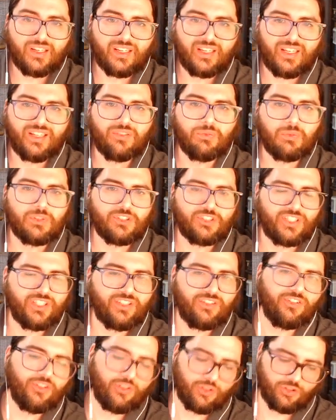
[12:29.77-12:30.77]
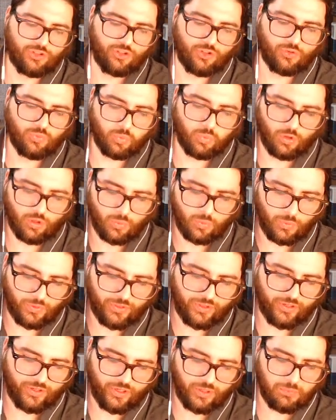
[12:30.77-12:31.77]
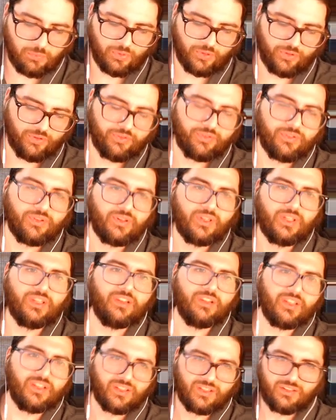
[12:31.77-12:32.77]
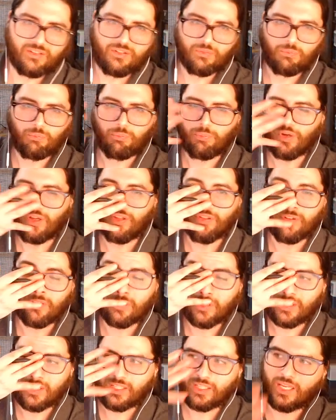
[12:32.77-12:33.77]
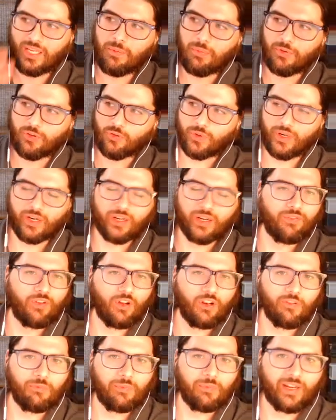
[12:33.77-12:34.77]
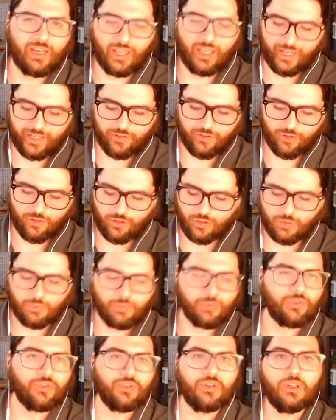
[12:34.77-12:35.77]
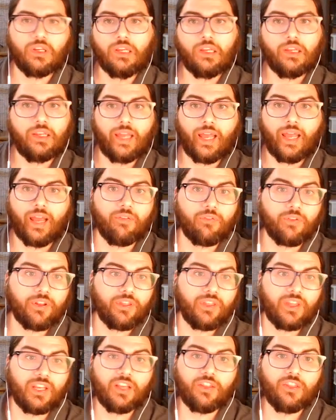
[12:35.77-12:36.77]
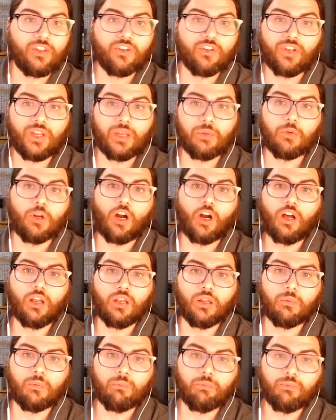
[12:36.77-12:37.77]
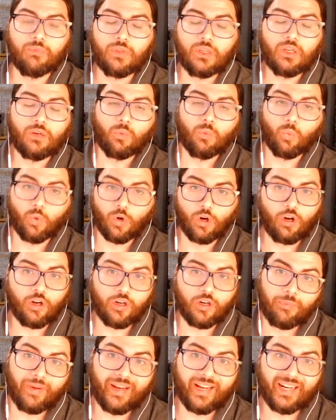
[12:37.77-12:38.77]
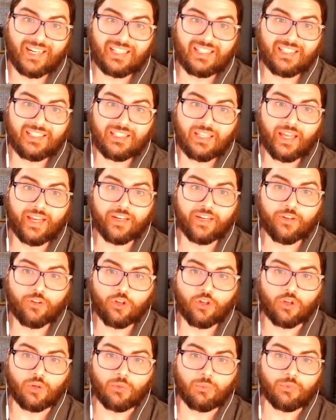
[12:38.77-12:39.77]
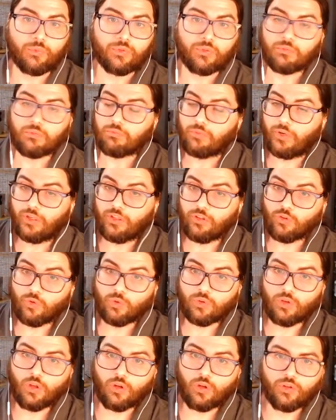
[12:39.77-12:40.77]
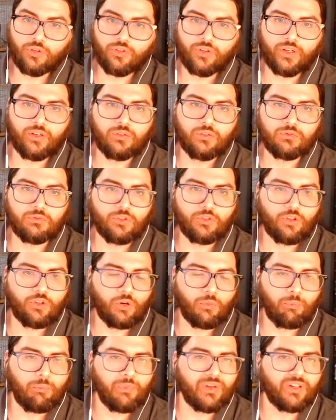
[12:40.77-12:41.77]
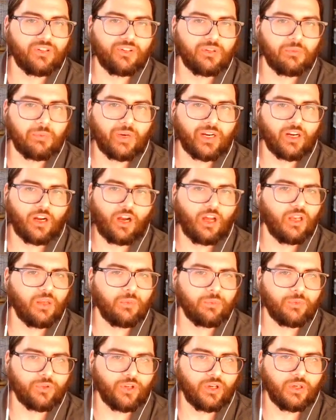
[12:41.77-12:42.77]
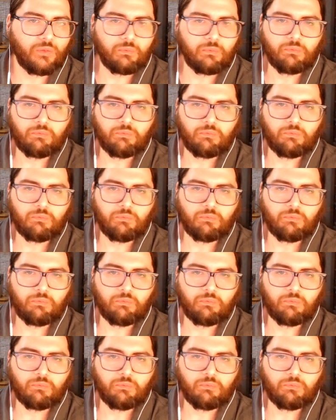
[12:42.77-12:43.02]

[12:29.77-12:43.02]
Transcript: It's much easier to just work with the numbers than to bother keeping track of all of my like terms. Everything in the same column were automatically like terms. And so as long as I don't start mixing my columns up,